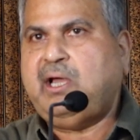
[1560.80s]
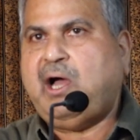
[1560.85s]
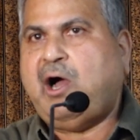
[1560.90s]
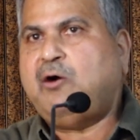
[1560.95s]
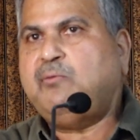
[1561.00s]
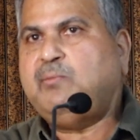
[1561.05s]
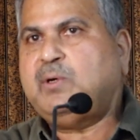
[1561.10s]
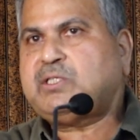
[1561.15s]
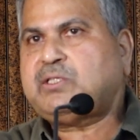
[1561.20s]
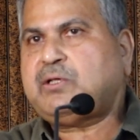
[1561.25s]

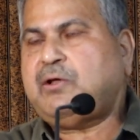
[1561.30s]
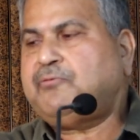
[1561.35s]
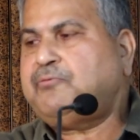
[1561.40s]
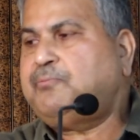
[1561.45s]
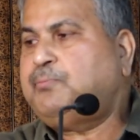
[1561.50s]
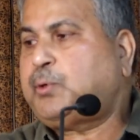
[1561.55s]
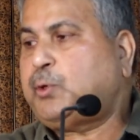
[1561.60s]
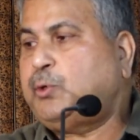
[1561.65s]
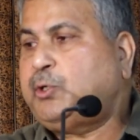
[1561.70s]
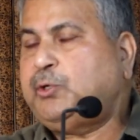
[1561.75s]
how much of
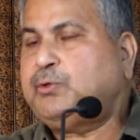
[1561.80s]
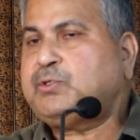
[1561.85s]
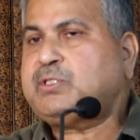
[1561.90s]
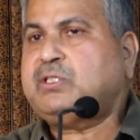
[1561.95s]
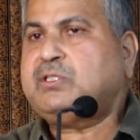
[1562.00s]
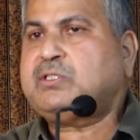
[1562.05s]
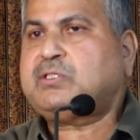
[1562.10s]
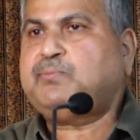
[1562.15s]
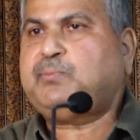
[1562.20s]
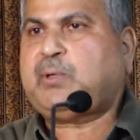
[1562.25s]

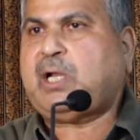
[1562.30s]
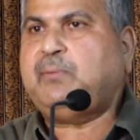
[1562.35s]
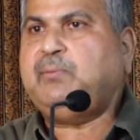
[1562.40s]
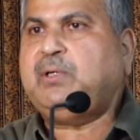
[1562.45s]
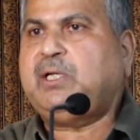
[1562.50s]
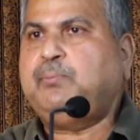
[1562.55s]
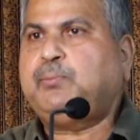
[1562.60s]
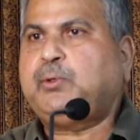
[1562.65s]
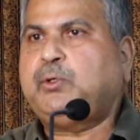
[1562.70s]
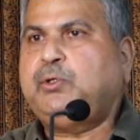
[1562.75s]

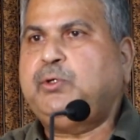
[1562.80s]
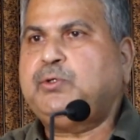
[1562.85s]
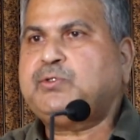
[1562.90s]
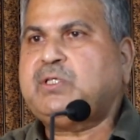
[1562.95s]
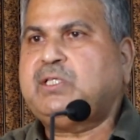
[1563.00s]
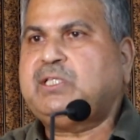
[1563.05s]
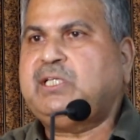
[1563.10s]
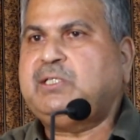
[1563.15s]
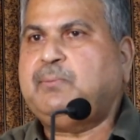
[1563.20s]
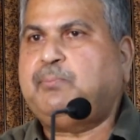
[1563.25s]
primary
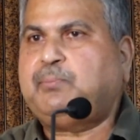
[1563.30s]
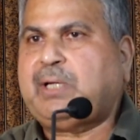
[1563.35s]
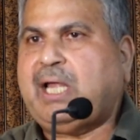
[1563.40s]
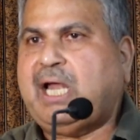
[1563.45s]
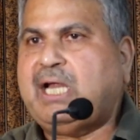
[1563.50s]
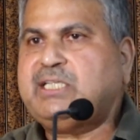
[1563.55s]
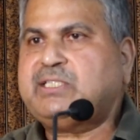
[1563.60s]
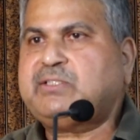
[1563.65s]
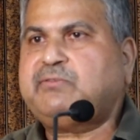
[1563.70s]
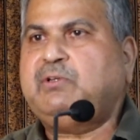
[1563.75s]
producers, that the
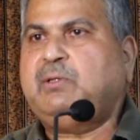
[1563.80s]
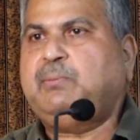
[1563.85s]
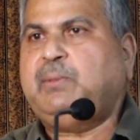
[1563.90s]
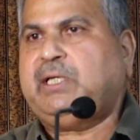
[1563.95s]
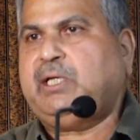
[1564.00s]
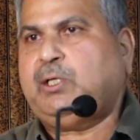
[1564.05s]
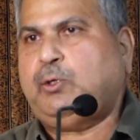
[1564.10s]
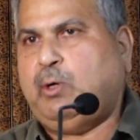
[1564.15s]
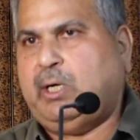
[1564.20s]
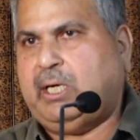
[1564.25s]
plants will
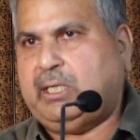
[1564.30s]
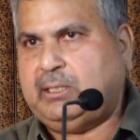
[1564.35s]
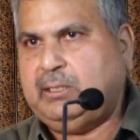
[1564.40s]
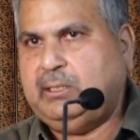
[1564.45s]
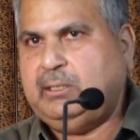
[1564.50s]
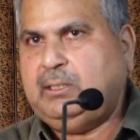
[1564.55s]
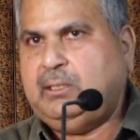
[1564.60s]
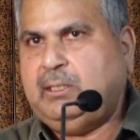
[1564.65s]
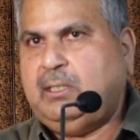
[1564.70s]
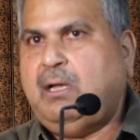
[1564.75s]
be required.
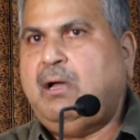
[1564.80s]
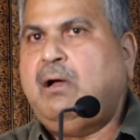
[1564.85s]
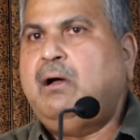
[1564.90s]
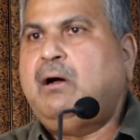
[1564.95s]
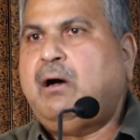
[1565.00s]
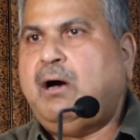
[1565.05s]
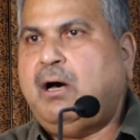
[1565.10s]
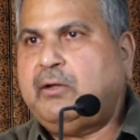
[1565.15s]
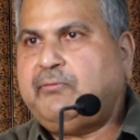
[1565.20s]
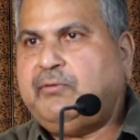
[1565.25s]

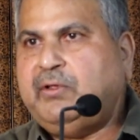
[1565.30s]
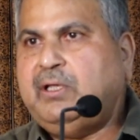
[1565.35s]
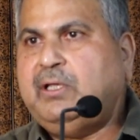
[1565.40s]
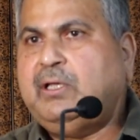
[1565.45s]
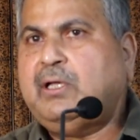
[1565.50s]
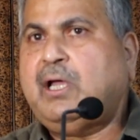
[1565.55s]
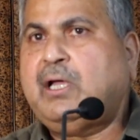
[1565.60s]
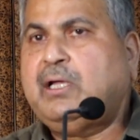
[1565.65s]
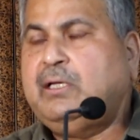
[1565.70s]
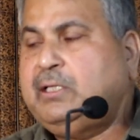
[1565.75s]
Are
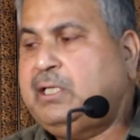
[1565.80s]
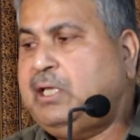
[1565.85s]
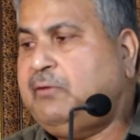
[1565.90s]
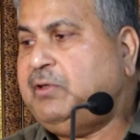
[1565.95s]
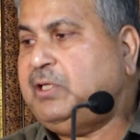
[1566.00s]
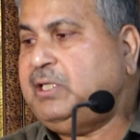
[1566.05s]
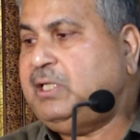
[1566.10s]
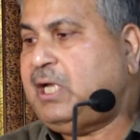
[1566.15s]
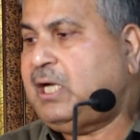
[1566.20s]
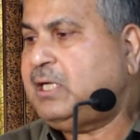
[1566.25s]
we
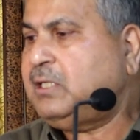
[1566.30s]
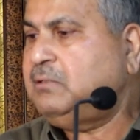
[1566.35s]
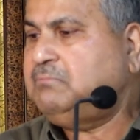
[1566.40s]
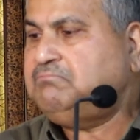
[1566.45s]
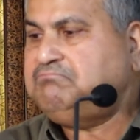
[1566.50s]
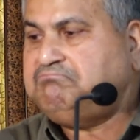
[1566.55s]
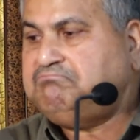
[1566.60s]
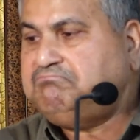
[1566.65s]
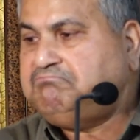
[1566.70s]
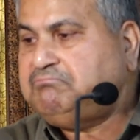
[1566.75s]
giving that?
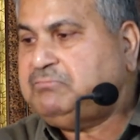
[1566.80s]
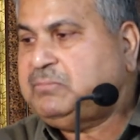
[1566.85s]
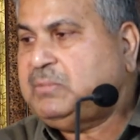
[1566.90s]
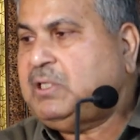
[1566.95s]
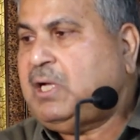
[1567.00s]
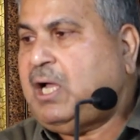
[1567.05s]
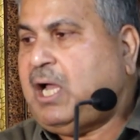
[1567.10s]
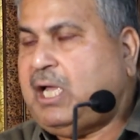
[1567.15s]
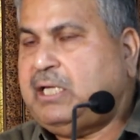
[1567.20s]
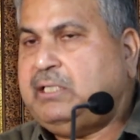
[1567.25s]

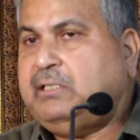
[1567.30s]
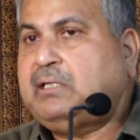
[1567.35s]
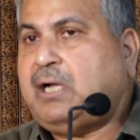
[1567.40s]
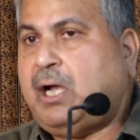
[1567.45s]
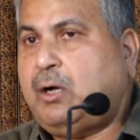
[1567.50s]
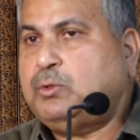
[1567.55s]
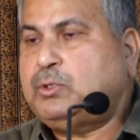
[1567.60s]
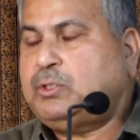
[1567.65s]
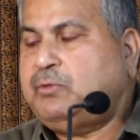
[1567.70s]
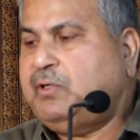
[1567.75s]
I
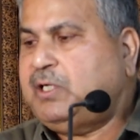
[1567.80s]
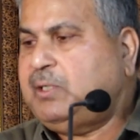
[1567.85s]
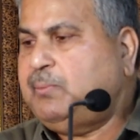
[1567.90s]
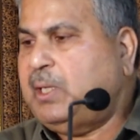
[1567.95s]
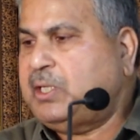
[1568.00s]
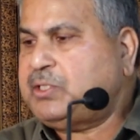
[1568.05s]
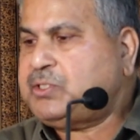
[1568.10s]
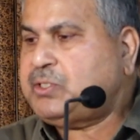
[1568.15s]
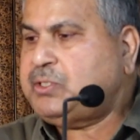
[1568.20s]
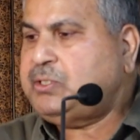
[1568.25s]
doubt very
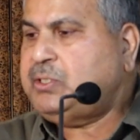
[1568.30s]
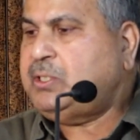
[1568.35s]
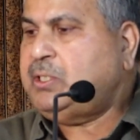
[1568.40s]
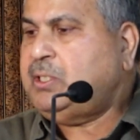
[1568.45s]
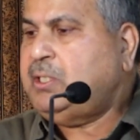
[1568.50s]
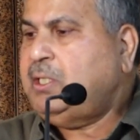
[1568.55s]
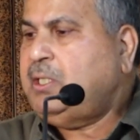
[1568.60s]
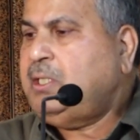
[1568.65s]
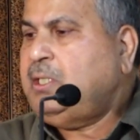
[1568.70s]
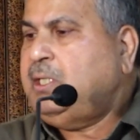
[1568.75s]
much.
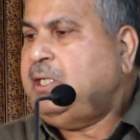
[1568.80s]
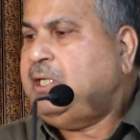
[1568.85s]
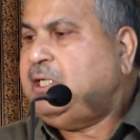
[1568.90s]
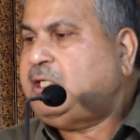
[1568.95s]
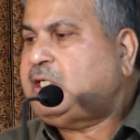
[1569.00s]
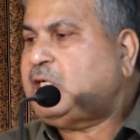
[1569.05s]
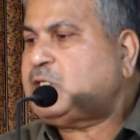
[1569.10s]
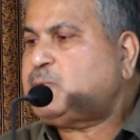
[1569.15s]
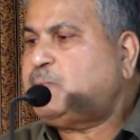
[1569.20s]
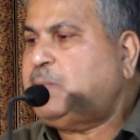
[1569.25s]

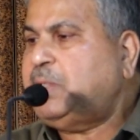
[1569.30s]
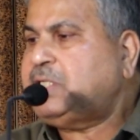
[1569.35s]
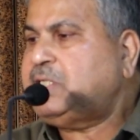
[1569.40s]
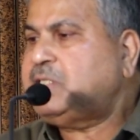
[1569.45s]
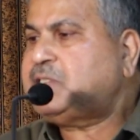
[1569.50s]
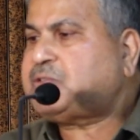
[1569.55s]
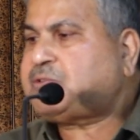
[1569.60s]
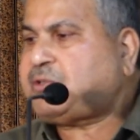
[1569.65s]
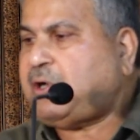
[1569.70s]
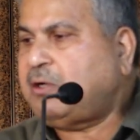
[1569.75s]

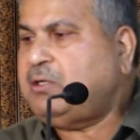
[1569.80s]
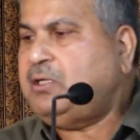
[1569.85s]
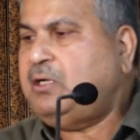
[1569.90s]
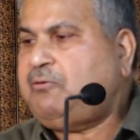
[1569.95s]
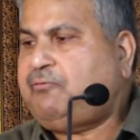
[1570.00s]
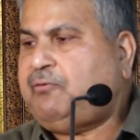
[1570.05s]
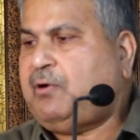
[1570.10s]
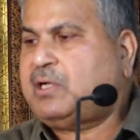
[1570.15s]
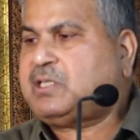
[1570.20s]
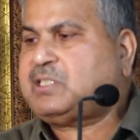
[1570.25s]
Interspecies struggle
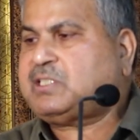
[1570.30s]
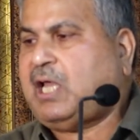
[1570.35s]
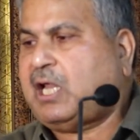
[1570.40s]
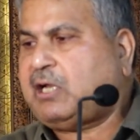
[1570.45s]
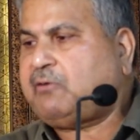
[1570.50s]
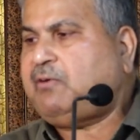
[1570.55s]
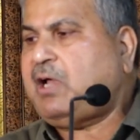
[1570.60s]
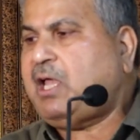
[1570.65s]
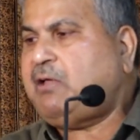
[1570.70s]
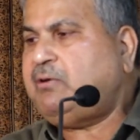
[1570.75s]
for
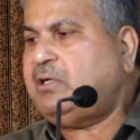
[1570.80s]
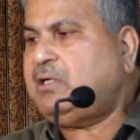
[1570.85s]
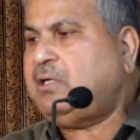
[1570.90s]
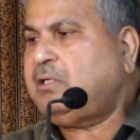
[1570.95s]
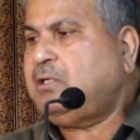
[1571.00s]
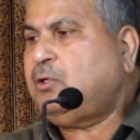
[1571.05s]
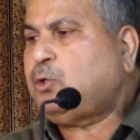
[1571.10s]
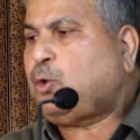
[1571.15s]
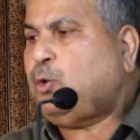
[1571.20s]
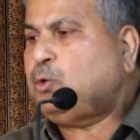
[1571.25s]
survival
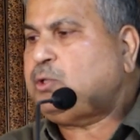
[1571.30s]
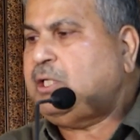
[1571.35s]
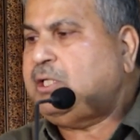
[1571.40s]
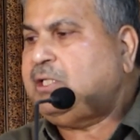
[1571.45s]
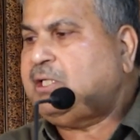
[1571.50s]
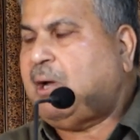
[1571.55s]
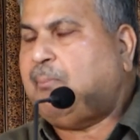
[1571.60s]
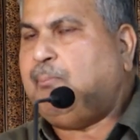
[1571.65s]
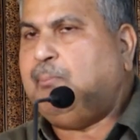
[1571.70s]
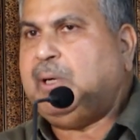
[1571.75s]
and growth
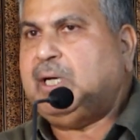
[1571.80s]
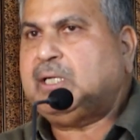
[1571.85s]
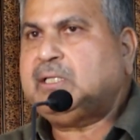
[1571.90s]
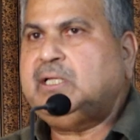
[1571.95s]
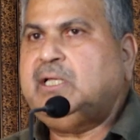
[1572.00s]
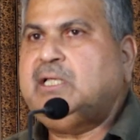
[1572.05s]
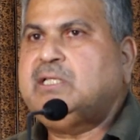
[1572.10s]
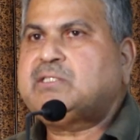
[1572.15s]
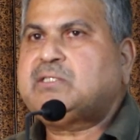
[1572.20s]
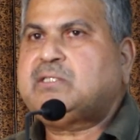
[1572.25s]
in
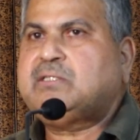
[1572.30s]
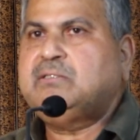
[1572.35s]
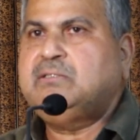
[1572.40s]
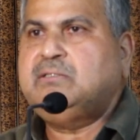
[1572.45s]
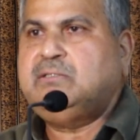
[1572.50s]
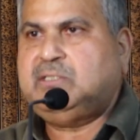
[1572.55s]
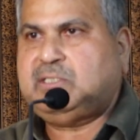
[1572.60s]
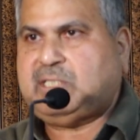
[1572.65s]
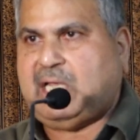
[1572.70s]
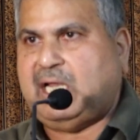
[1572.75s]
number
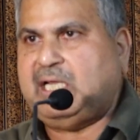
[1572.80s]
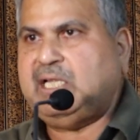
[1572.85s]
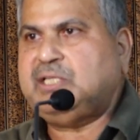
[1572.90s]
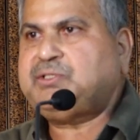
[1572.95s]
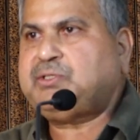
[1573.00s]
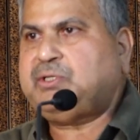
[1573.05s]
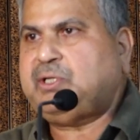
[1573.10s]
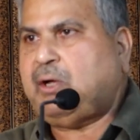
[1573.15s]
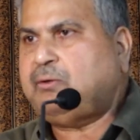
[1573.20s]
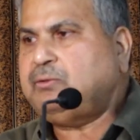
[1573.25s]
is
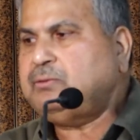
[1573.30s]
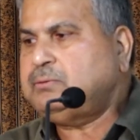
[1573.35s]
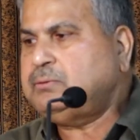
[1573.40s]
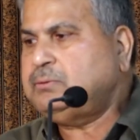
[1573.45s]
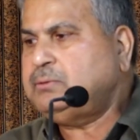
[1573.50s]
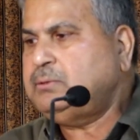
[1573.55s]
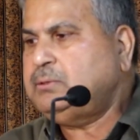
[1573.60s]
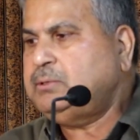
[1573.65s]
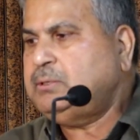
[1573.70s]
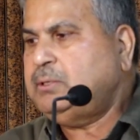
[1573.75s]
challenged now.
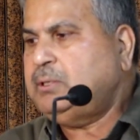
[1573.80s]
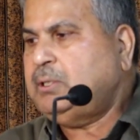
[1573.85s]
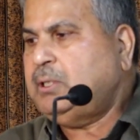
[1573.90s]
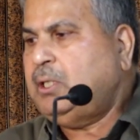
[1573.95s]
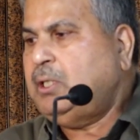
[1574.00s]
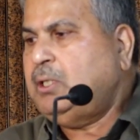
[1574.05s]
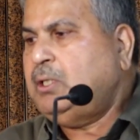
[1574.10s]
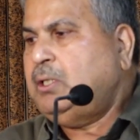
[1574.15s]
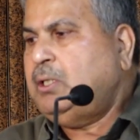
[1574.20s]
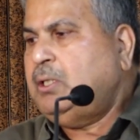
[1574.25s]

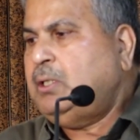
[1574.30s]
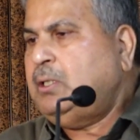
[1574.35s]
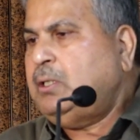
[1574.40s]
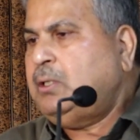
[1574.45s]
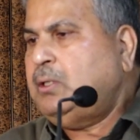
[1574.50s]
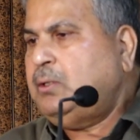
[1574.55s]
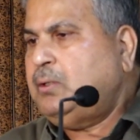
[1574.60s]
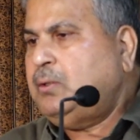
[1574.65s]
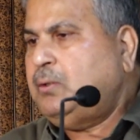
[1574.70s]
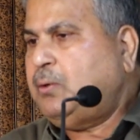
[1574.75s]

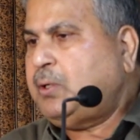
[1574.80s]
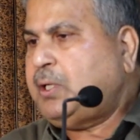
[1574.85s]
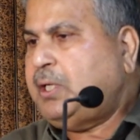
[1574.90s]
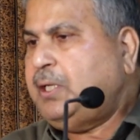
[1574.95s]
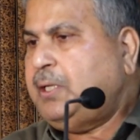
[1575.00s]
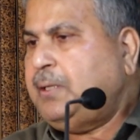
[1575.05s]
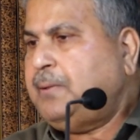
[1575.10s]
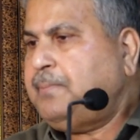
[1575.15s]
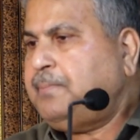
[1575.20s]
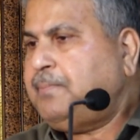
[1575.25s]
Okay.